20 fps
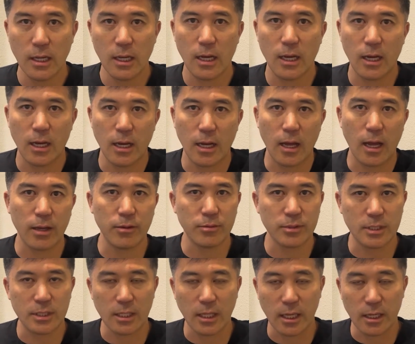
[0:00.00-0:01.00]
I would
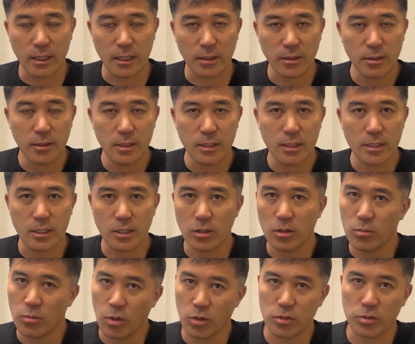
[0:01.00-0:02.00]
say still
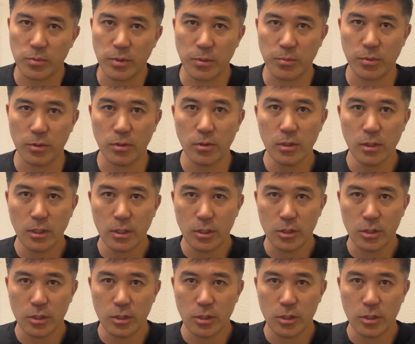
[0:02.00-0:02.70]
most people